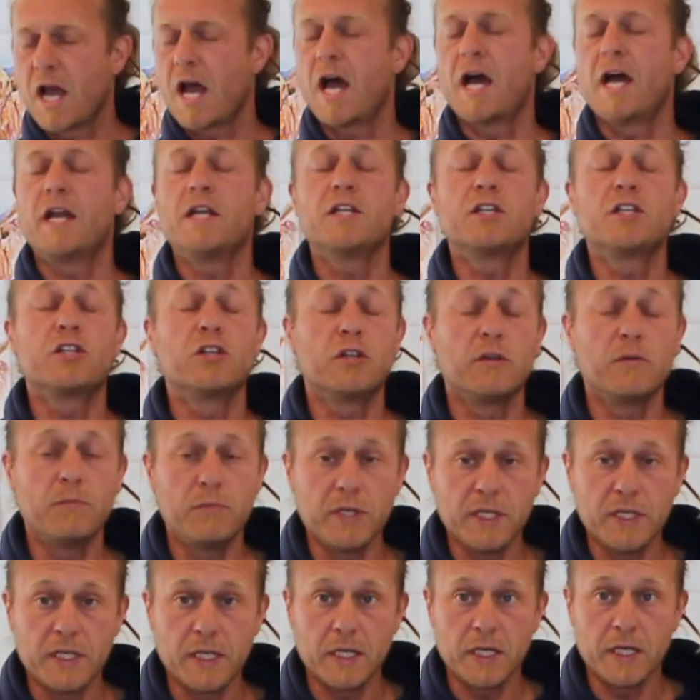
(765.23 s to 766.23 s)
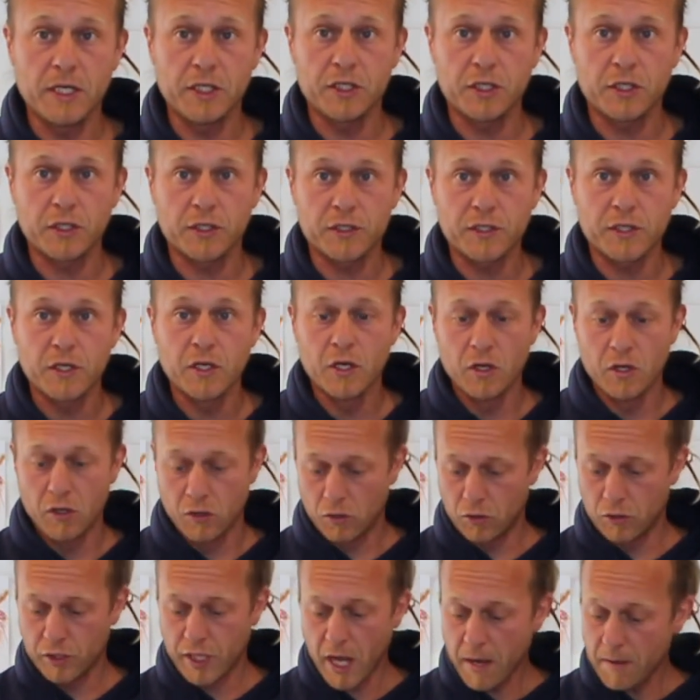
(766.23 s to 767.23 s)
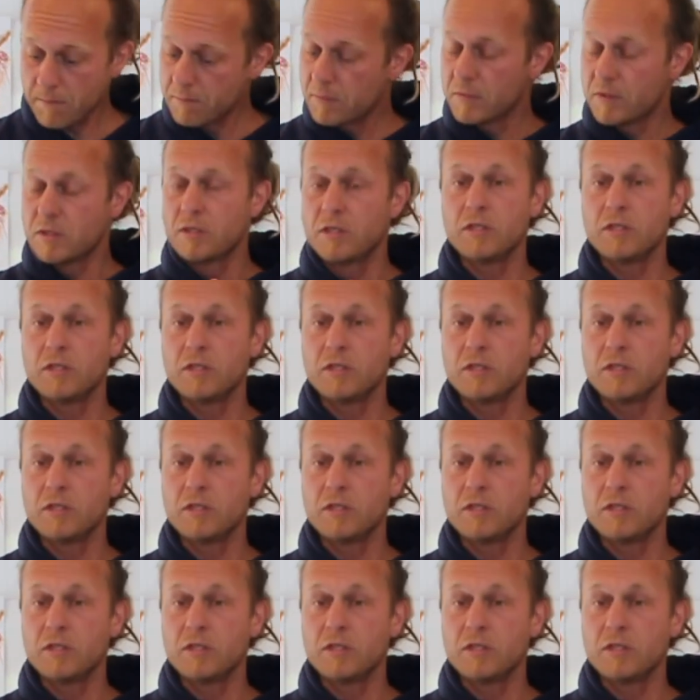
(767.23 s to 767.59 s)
and it's gonna be delicious. Okay,